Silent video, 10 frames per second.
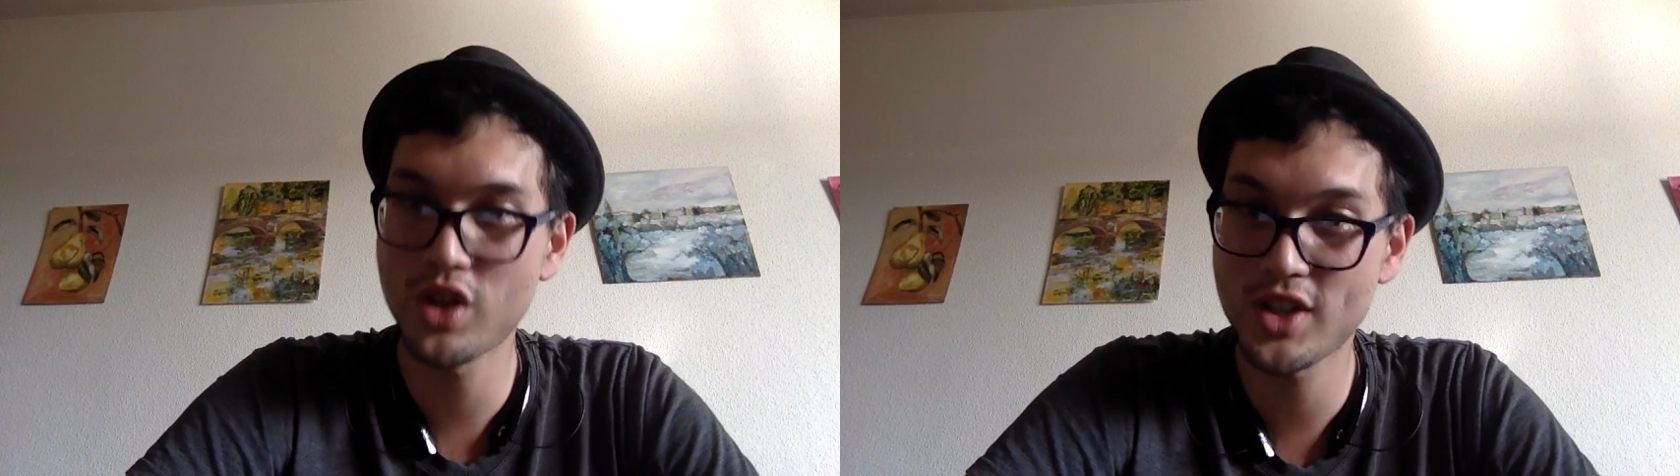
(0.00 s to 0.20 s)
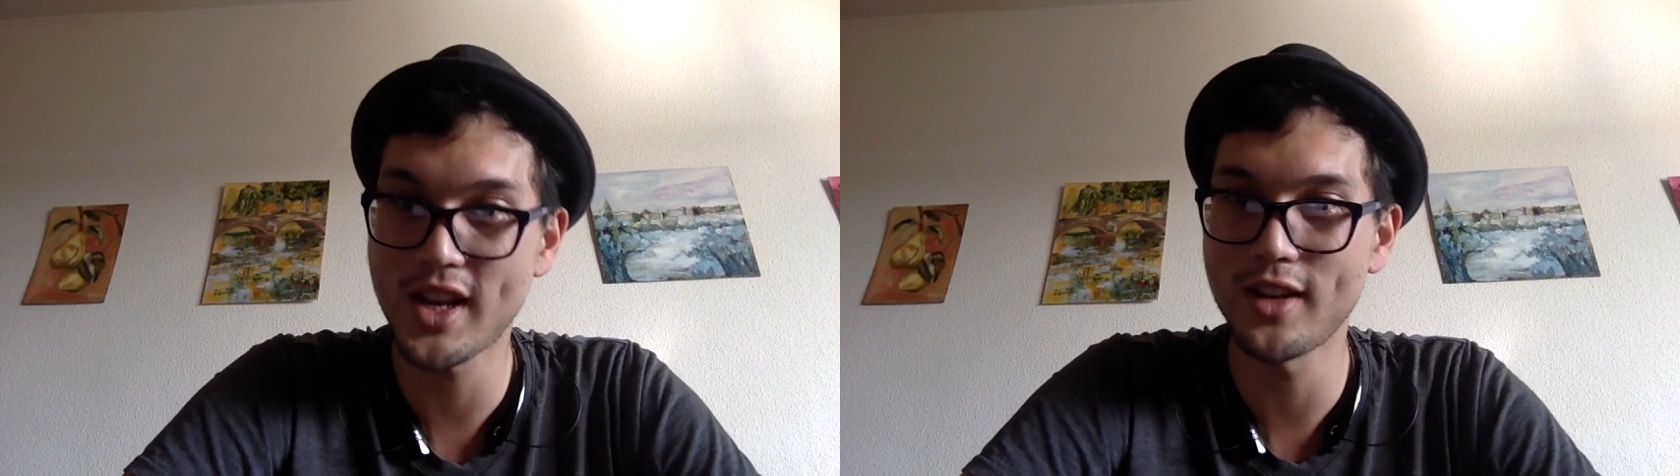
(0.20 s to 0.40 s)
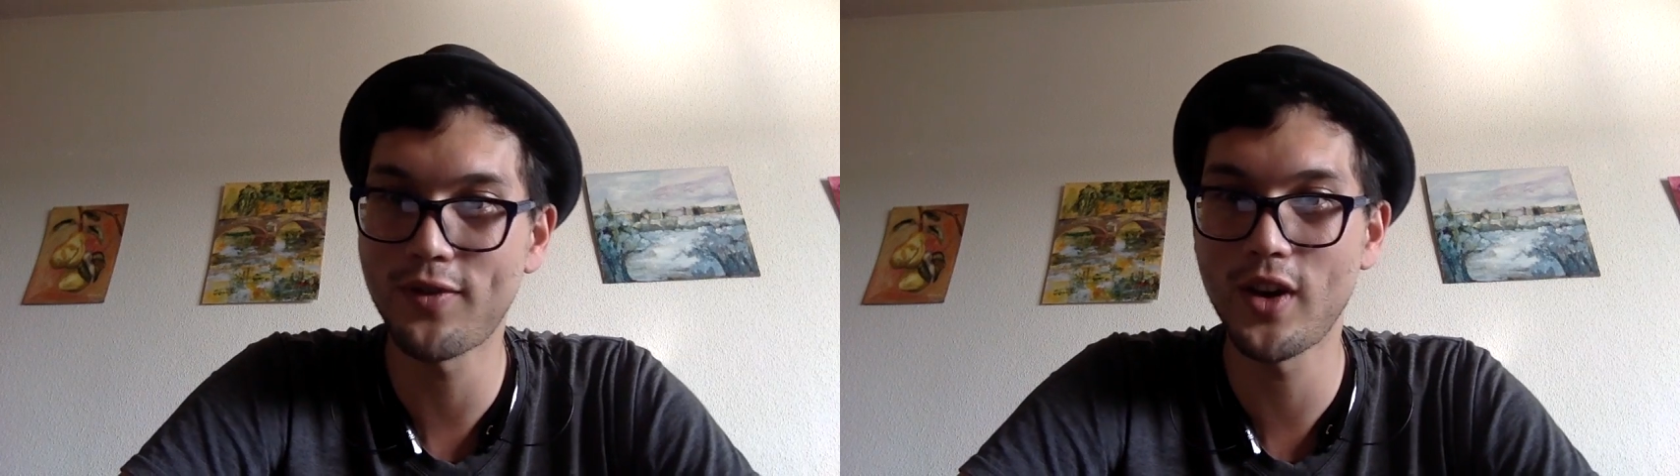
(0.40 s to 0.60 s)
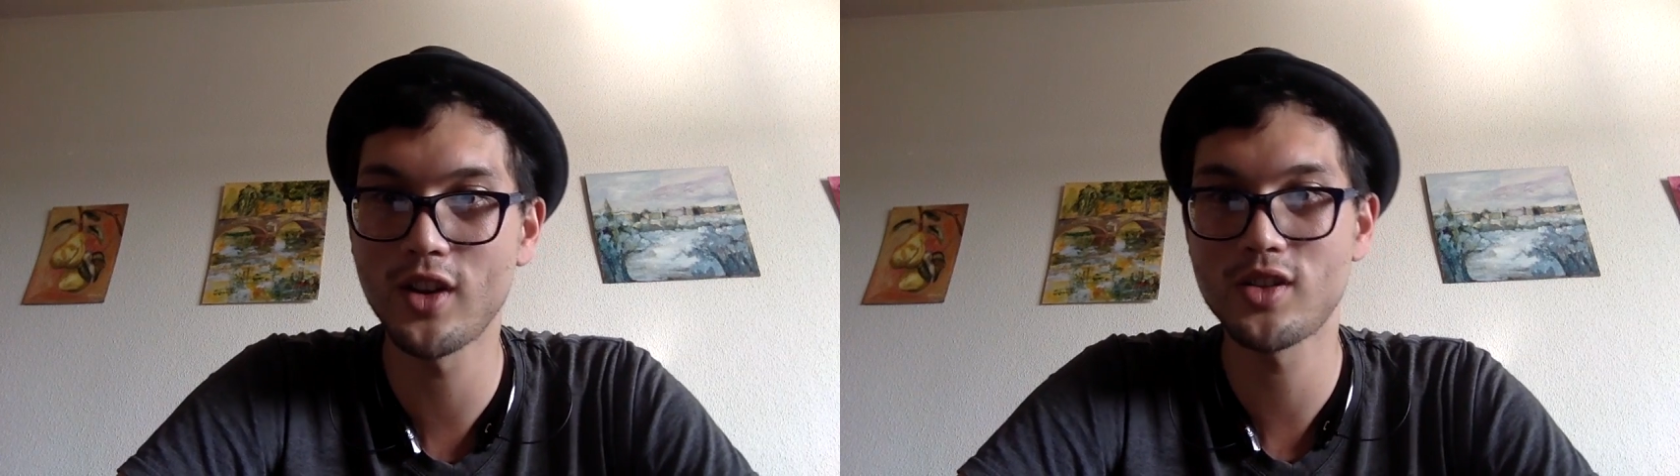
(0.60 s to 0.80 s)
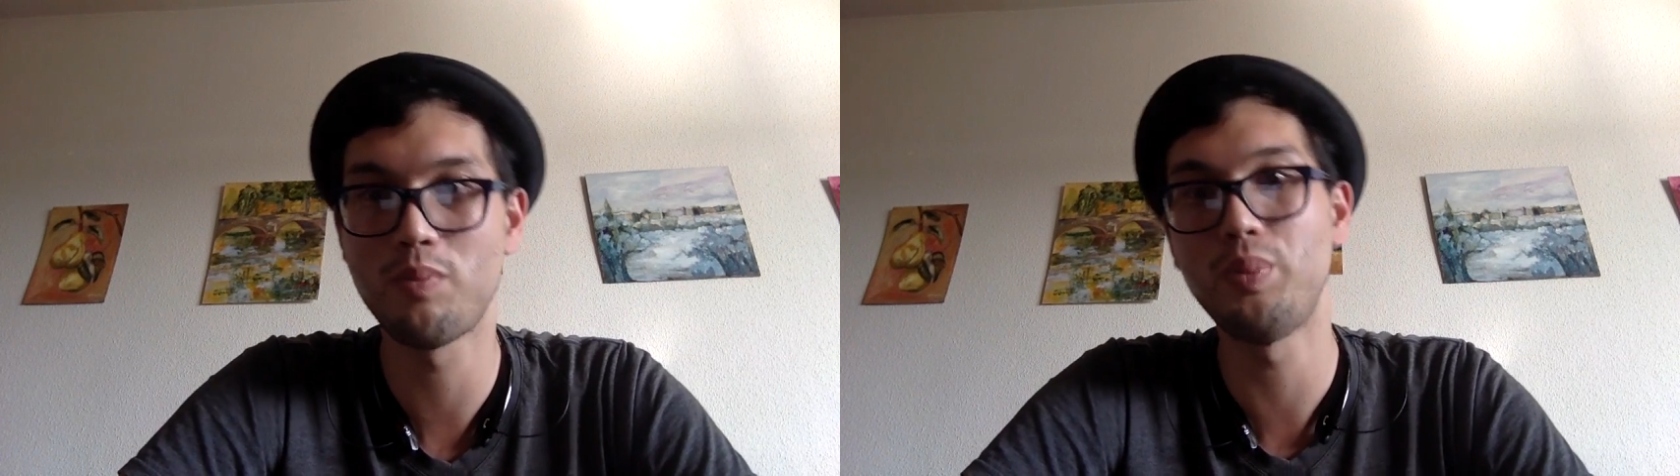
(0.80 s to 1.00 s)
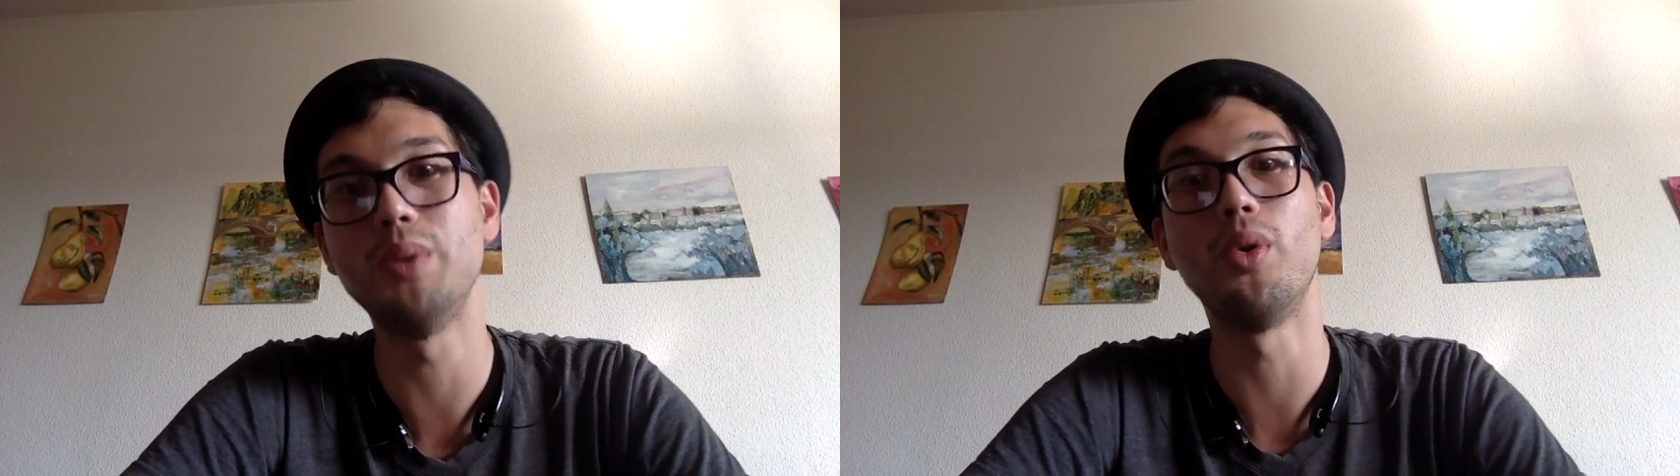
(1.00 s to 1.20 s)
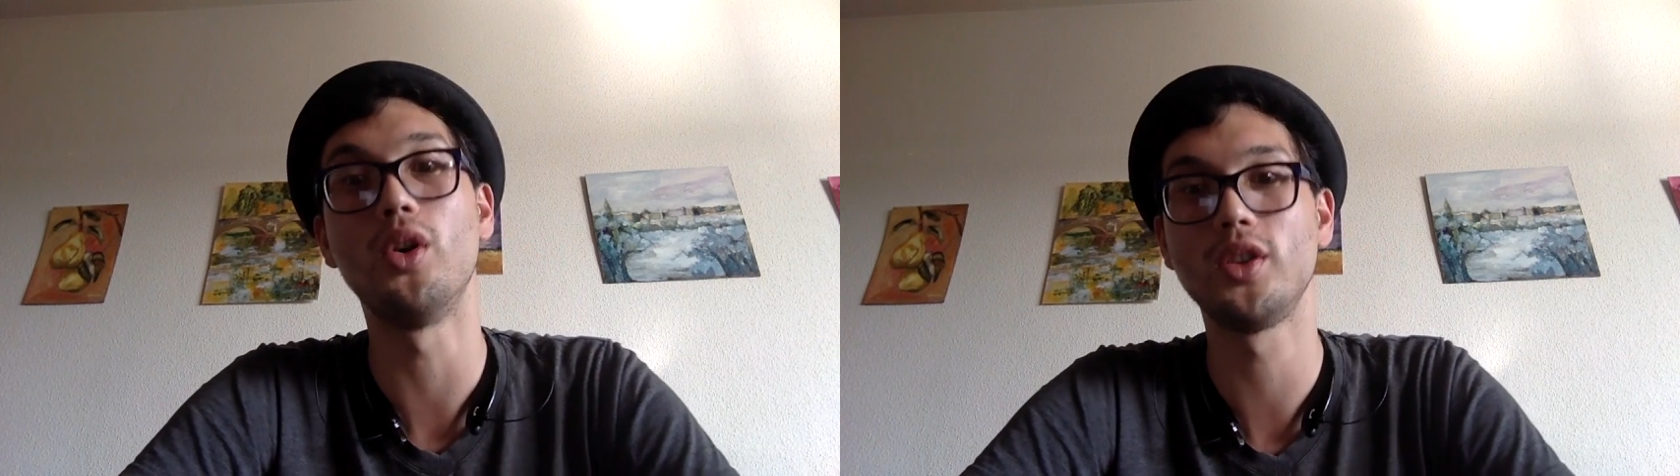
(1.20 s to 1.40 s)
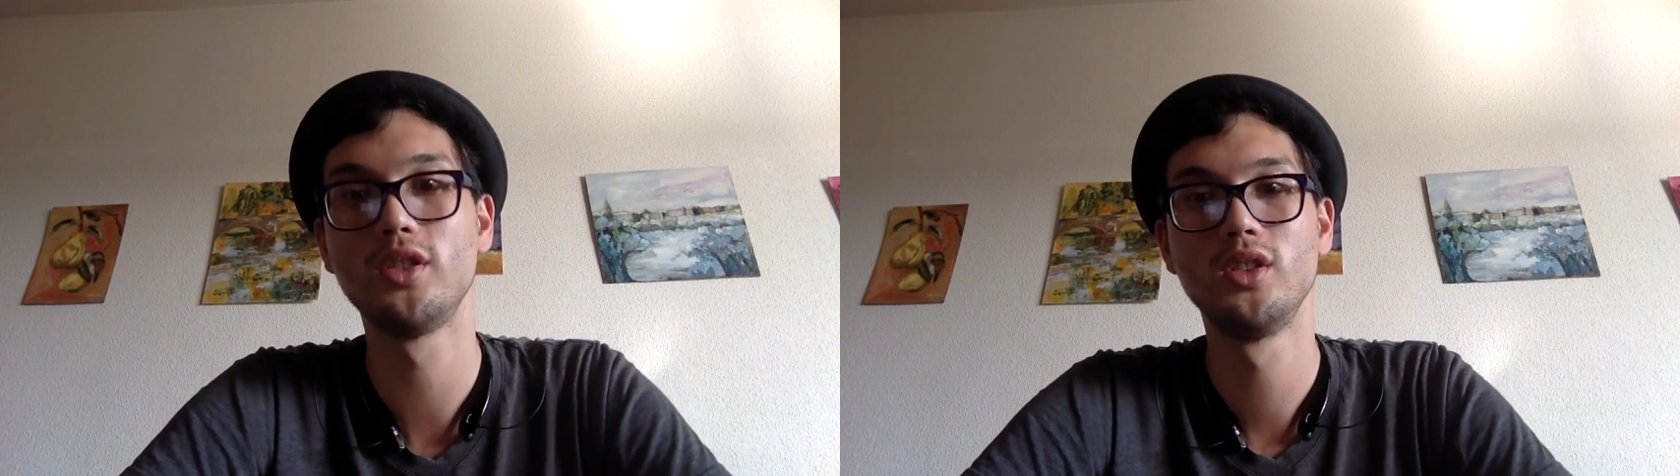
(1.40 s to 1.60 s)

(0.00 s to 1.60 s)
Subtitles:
aside your fears, be bold.